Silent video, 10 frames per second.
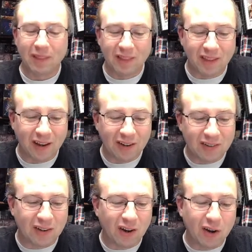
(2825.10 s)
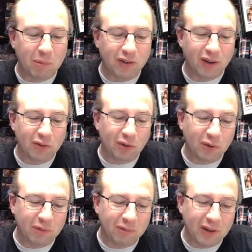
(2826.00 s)
That is 100%
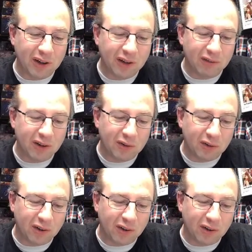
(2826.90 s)
true. Very, very true.